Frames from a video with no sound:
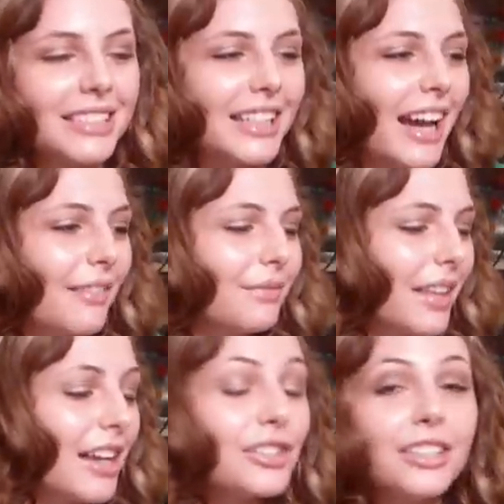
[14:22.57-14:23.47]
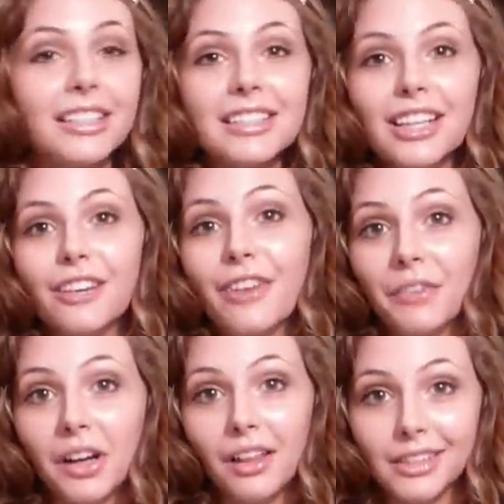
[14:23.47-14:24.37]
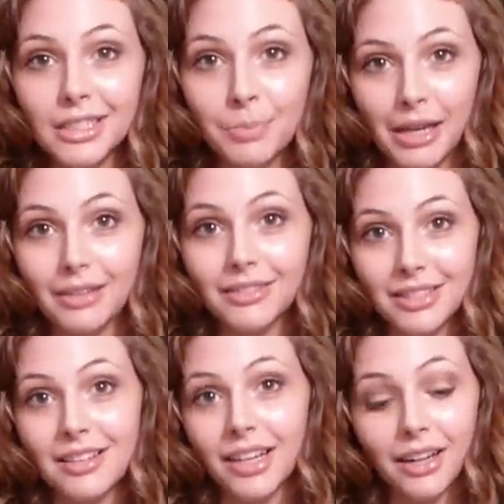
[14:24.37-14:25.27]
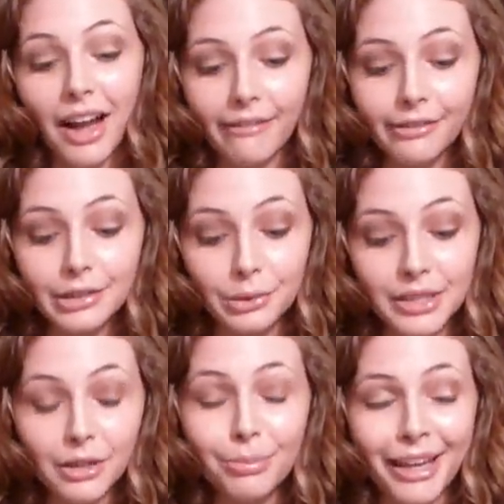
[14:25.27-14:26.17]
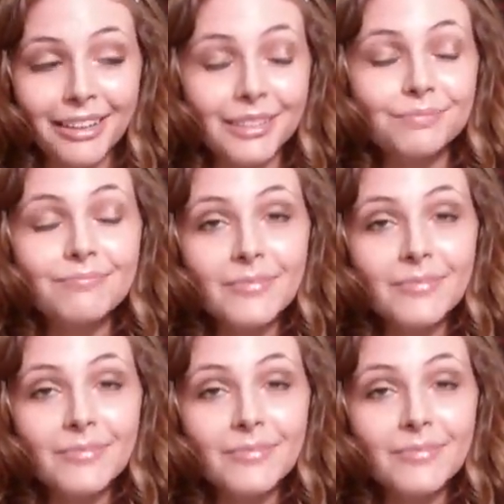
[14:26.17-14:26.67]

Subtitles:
Yeah, as you can see, her favorite color is pink because half of her toys are pink.